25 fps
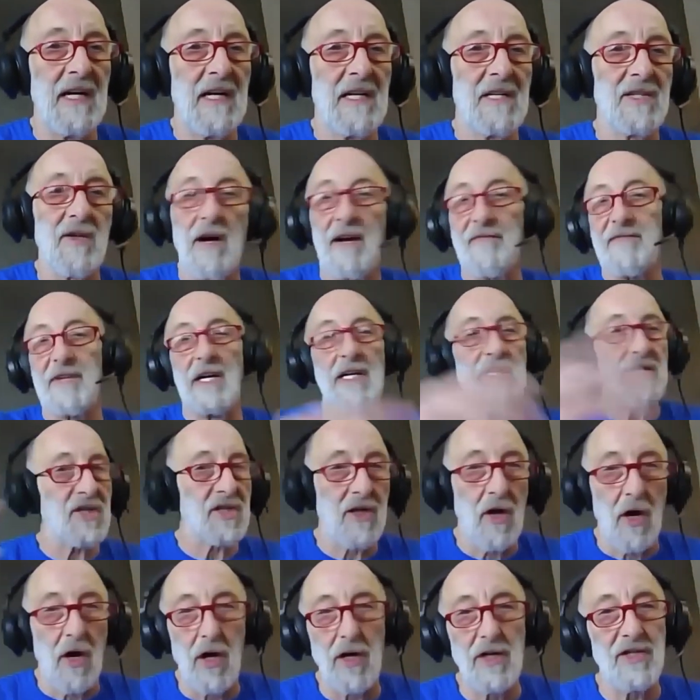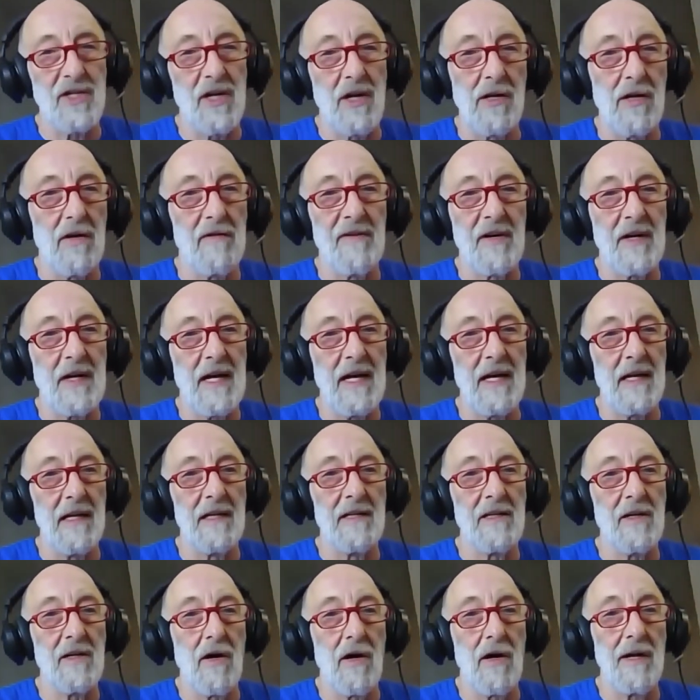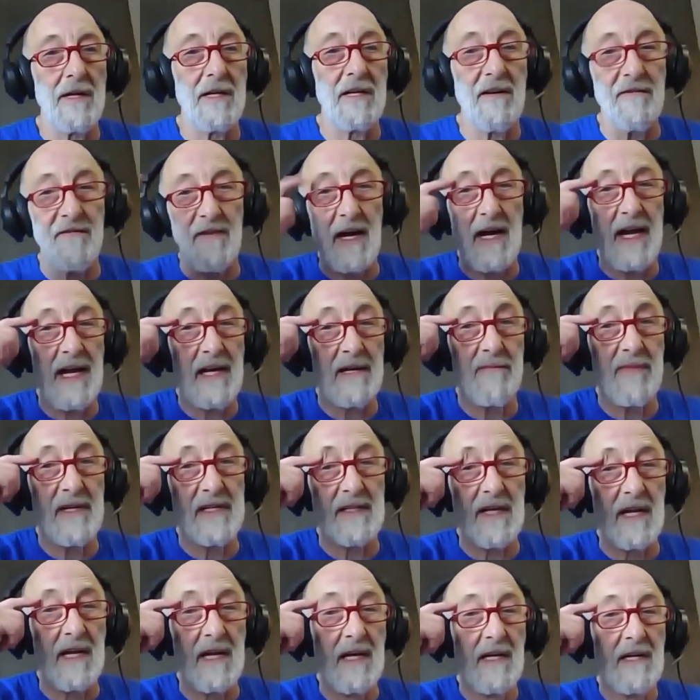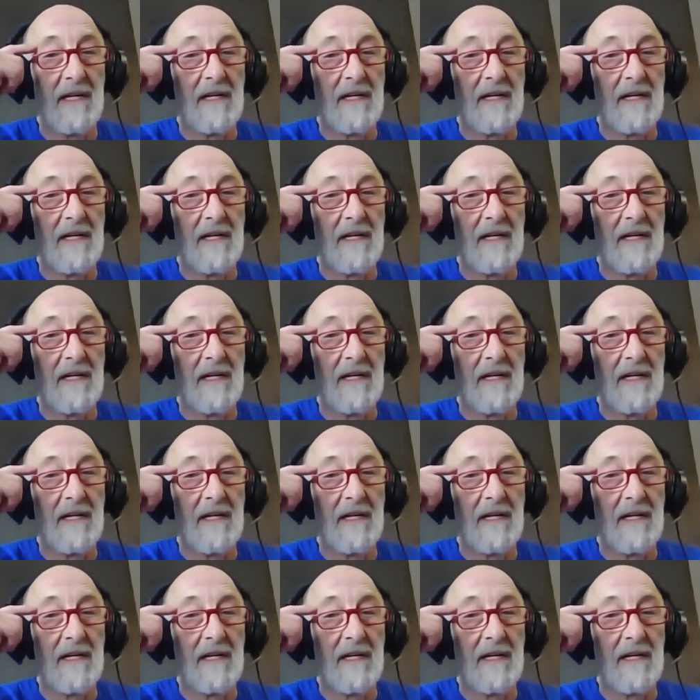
So I've got scars all over to hell and gone, and if I had been